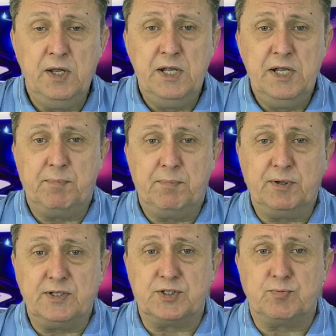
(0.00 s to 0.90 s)
but
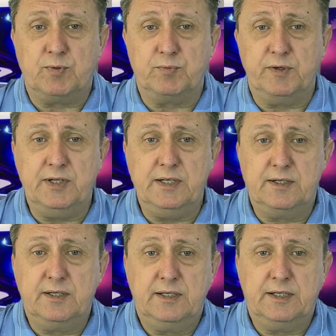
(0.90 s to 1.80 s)
this is what we
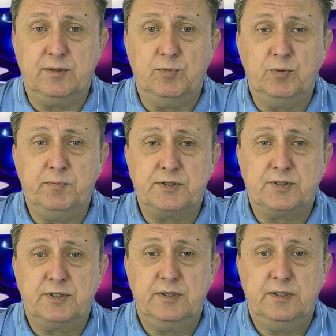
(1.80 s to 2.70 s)
think at the
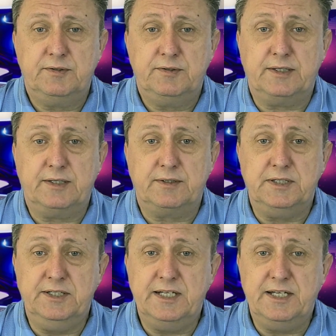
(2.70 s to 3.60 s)
moment, that
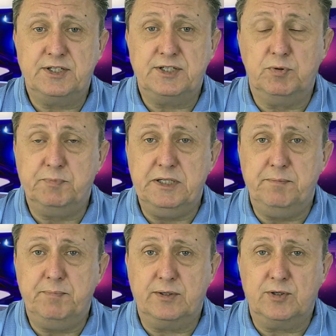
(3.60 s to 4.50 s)
the days will be
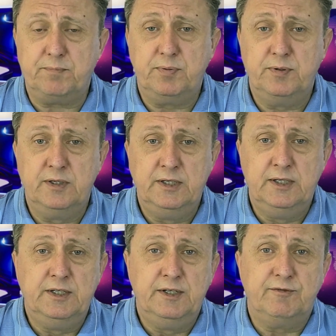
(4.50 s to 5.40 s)
picked up.
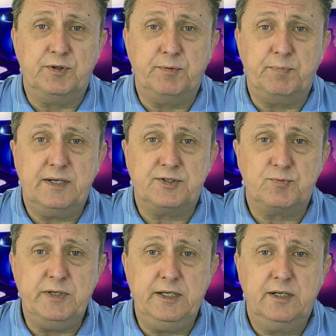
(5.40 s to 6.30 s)
For the past
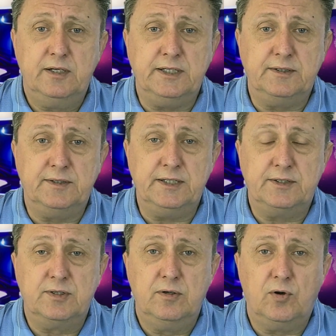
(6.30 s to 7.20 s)
week, it
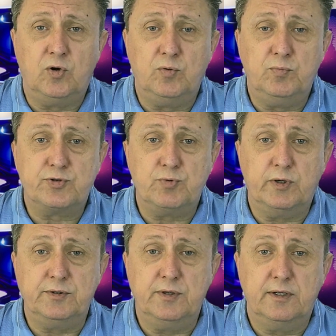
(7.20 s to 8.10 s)
did almost
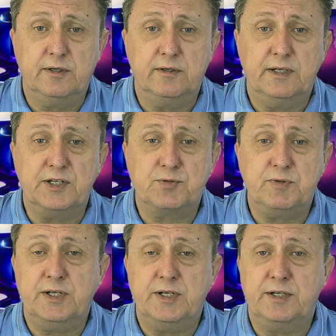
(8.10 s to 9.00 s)
run as we
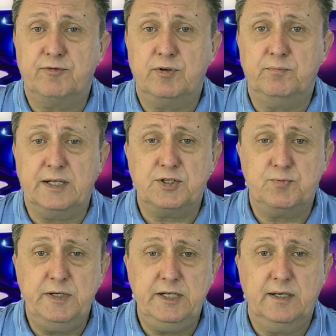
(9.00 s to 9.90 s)
said from last
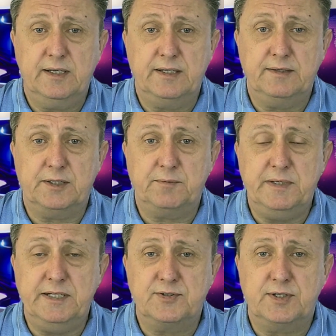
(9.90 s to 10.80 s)
week, and that
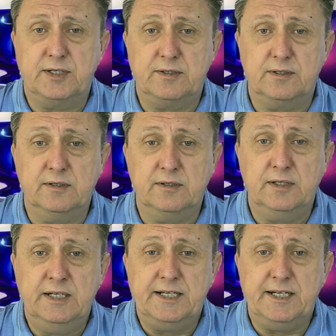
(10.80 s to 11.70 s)
means that
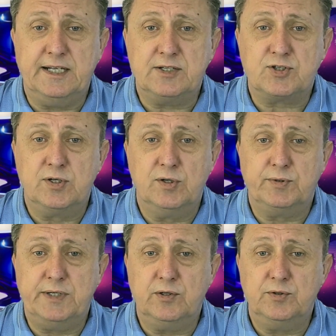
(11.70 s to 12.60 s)
it has slowed
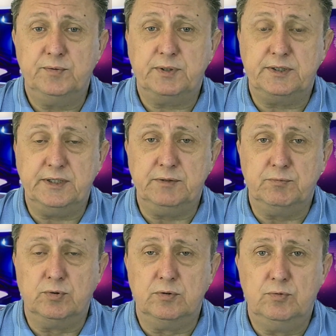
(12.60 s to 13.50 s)
down, but it
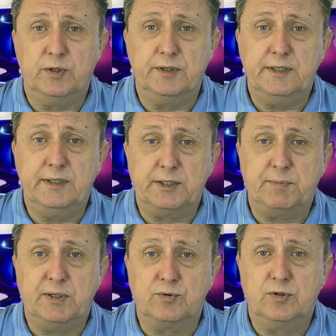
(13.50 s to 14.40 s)
will run at
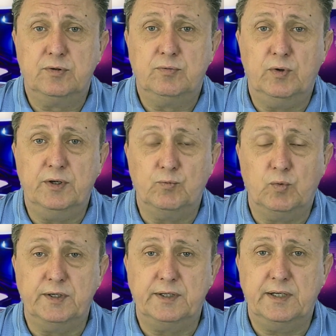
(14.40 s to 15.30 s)
about
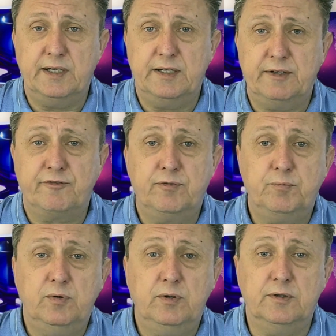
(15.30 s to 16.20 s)

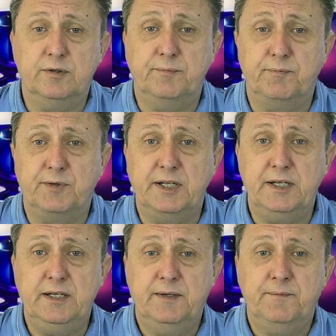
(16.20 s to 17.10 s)
1.5
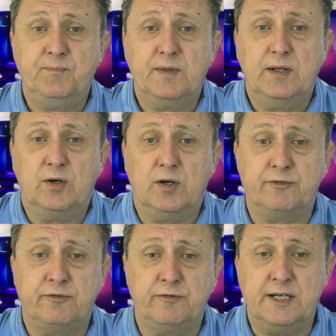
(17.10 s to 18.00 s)
day
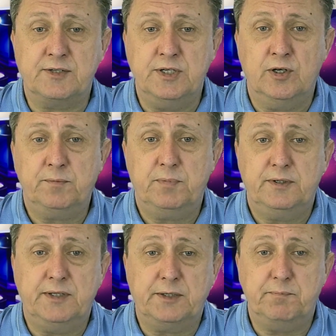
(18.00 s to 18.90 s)
of catching up,
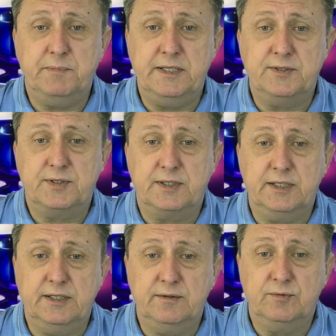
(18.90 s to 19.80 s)
and that means
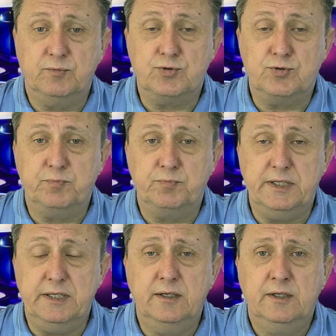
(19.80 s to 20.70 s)
again we should
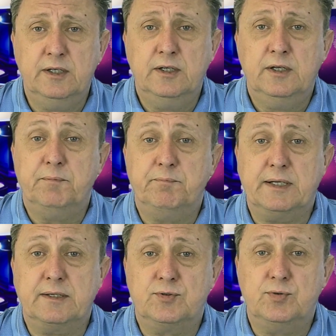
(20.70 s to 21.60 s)
be
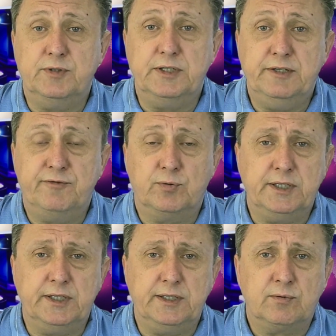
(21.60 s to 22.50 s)
back to the
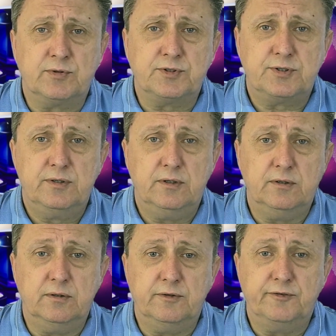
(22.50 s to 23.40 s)
48 hours
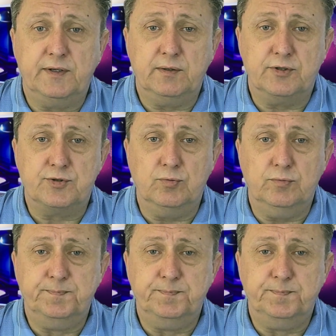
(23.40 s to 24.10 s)
fairly soon.